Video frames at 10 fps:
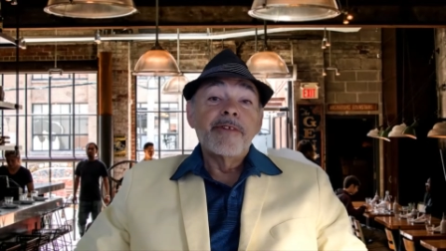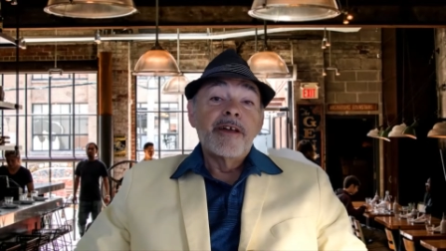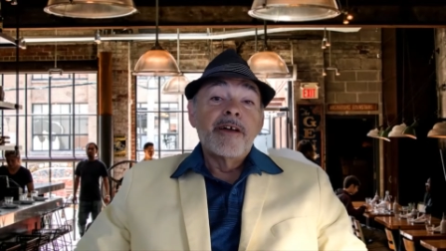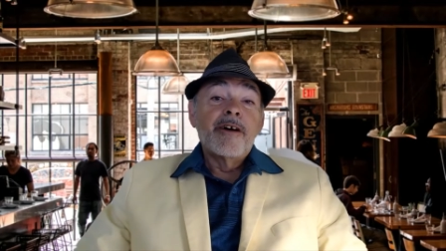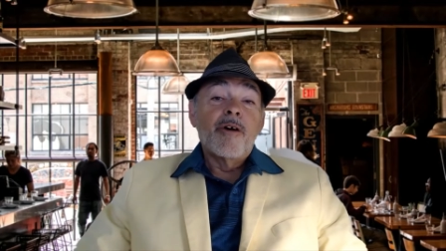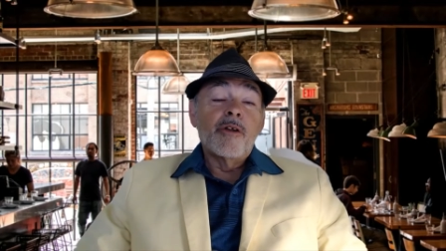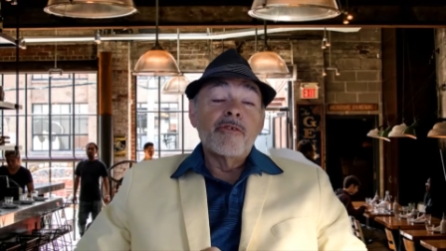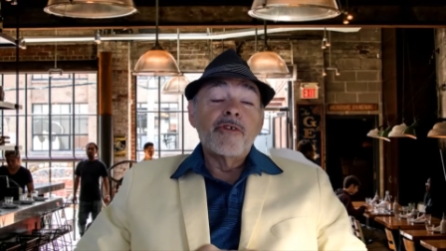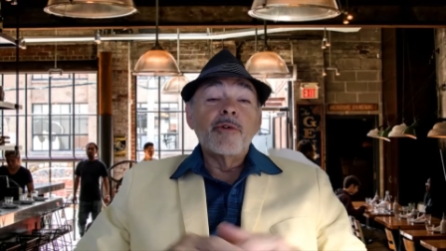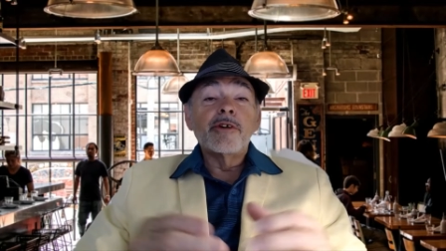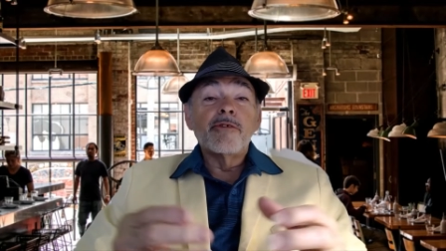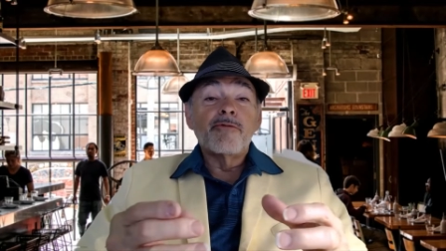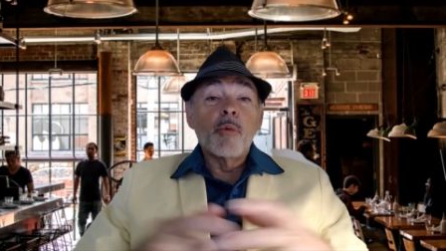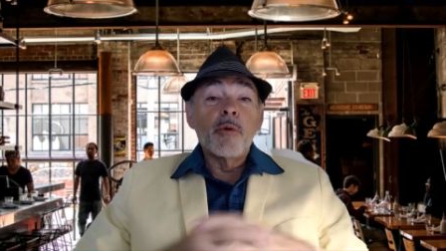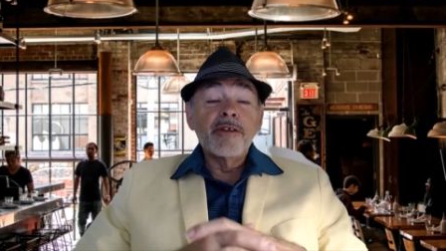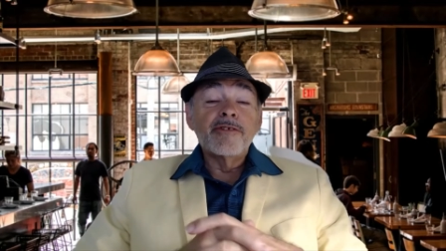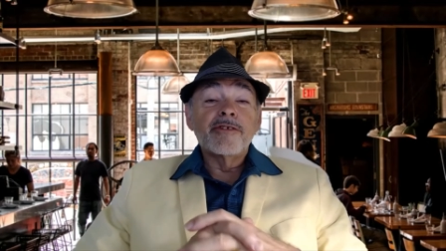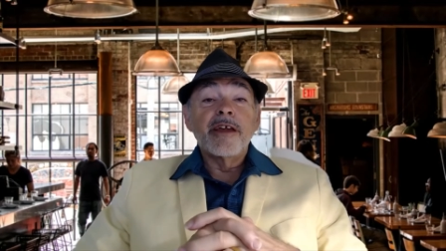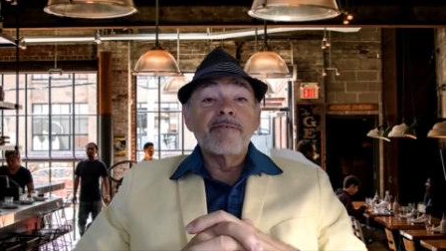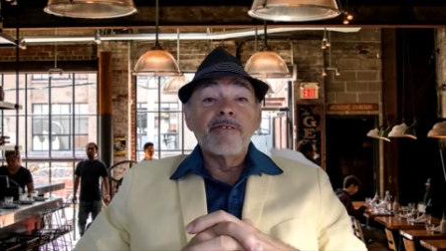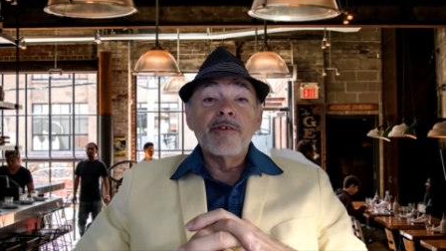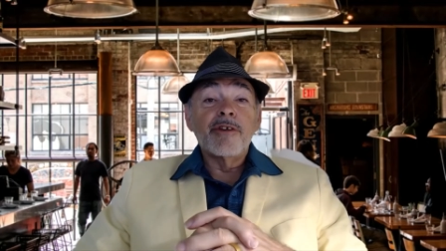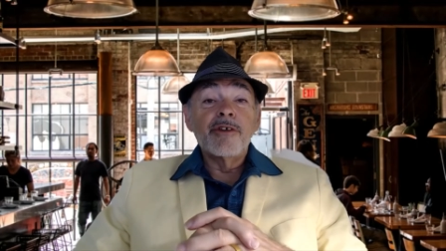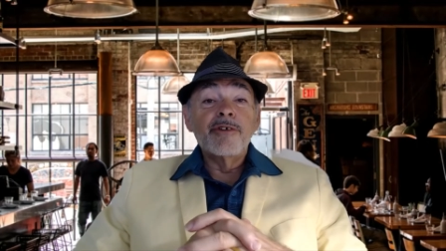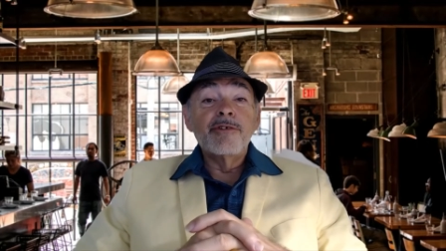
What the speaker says: all of you under 40s have no clue